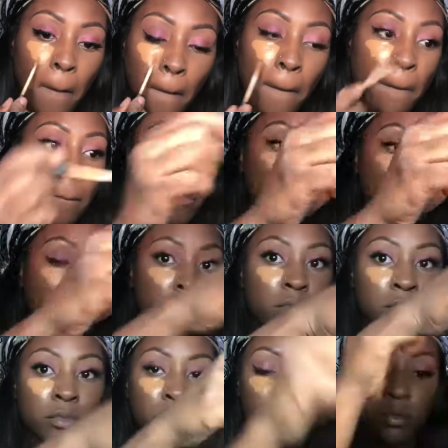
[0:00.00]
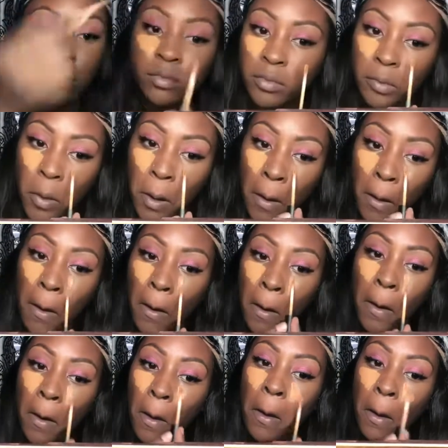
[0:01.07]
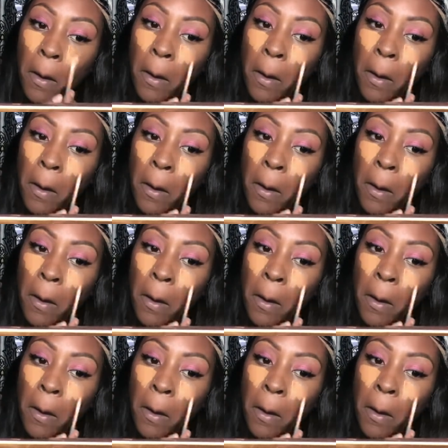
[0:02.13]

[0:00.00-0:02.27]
my highlight up a little bit more.